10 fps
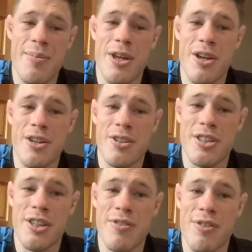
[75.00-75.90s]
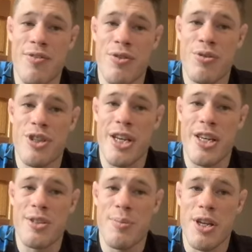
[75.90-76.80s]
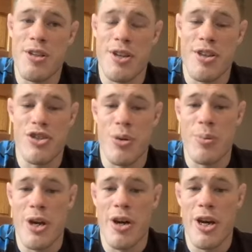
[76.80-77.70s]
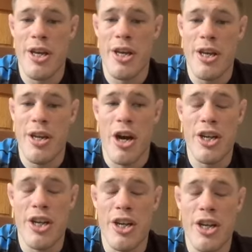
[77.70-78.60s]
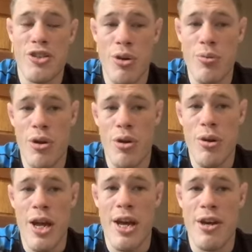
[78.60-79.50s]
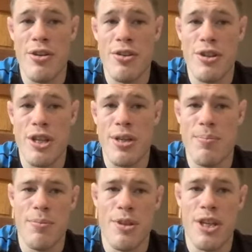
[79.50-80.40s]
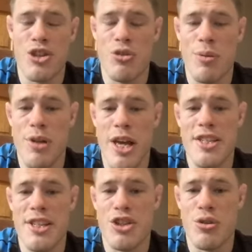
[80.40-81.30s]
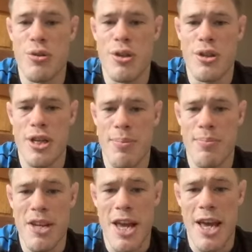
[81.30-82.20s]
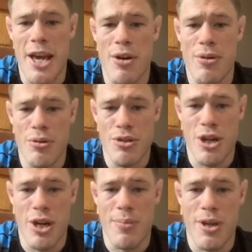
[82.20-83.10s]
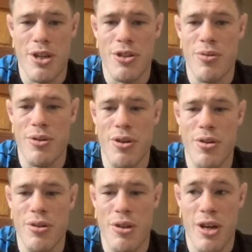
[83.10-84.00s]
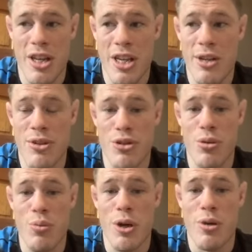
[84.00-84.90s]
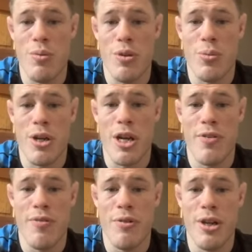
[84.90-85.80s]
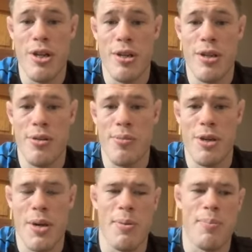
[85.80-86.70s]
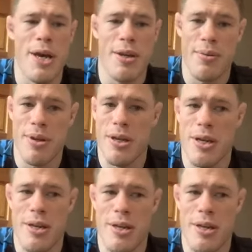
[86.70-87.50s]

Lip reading: man. I definitely view Jack as being like the top guy. I don't know how the injury plays into him now type thing. I don't know. I hear he's doing well with the recovery and he'll be coming back, soon